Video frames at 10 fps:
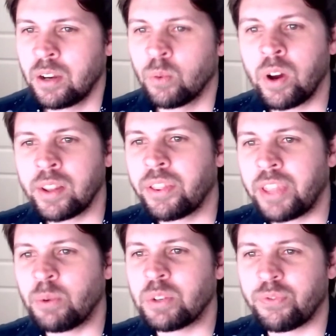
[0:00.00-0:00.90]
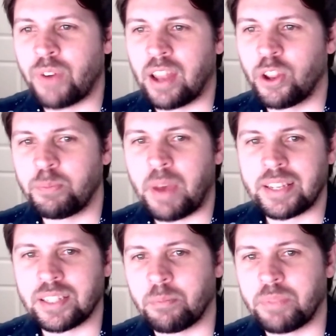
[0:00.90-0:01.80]
One thing was followed by
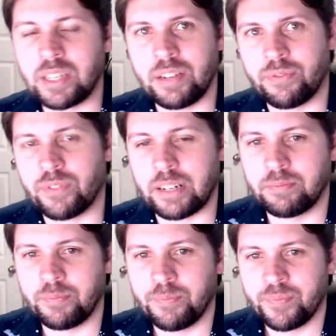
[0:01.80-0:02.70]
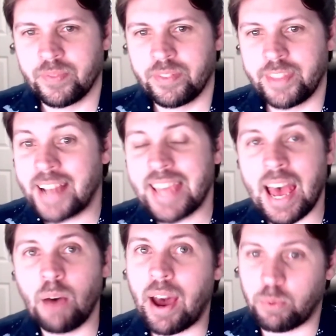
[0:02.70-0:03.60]
something different. That's
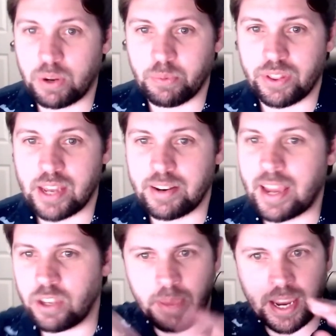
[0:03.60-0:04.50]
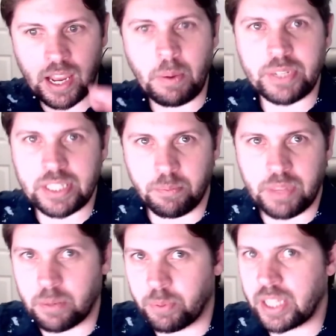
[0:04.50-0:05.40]
how I went with it. Now, you may come up with
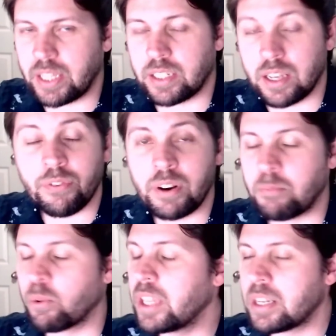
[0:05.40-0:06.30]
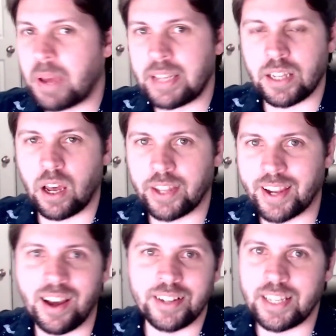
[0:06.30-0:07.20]
something completely different. It really depends on the
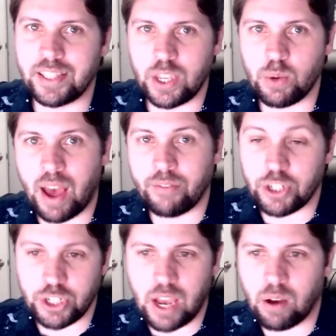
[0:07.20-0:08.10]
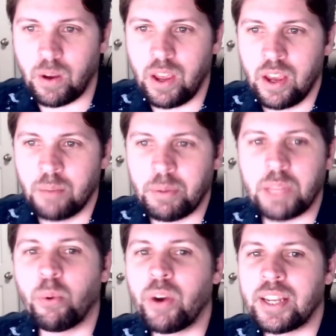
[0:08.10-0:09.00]
content that you have to show. But the
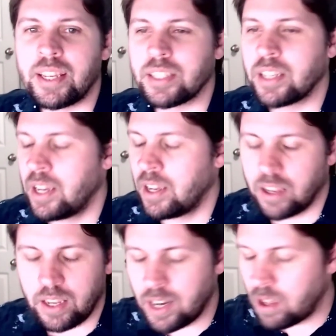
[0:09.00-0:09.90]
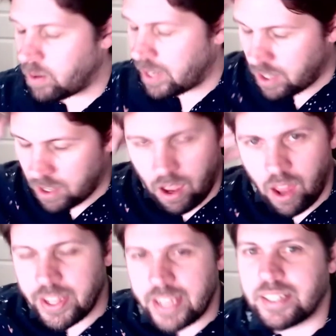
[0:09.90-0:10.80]
point is, you know,
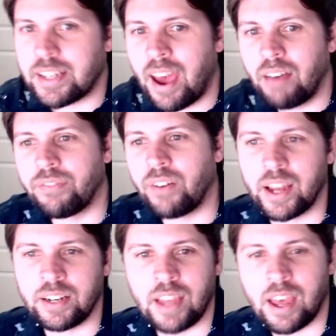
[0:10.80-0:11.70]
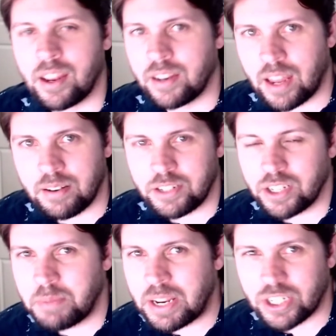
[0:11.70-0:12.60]
all this, have fun, and
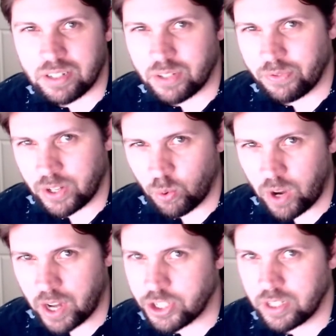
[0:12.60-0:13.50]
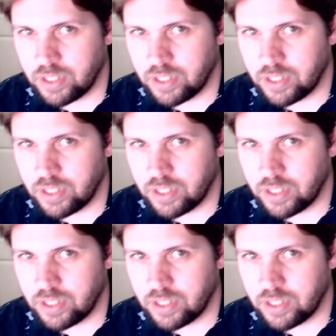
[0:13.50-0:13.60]
just make sure it's fun to watch.